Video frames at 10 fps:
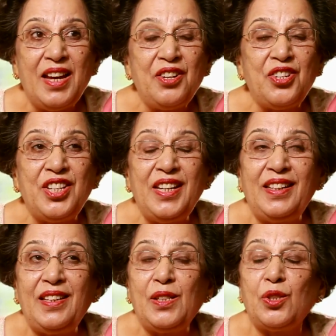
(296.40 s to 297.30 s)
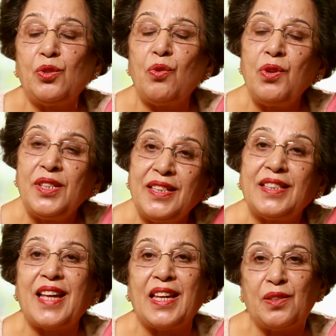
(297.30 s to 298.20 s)
She is so
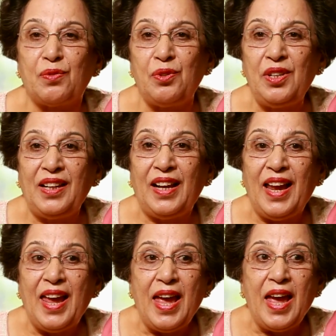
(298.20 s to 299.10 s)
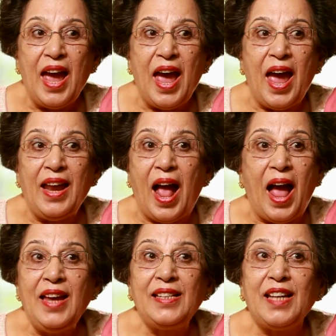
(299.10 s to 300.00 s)
successful. And
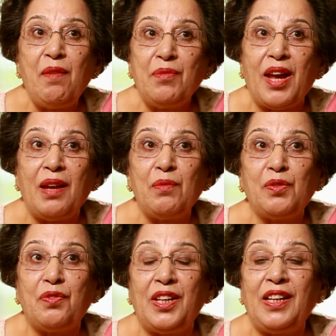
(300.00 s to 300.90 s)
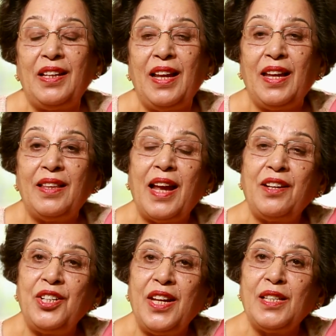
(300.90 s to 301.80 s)
I sometimes feel
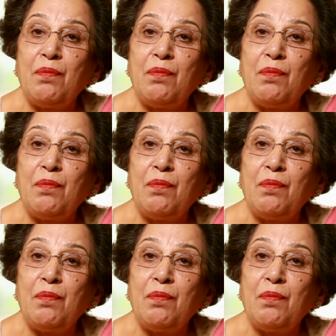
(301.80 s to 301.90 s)
that she has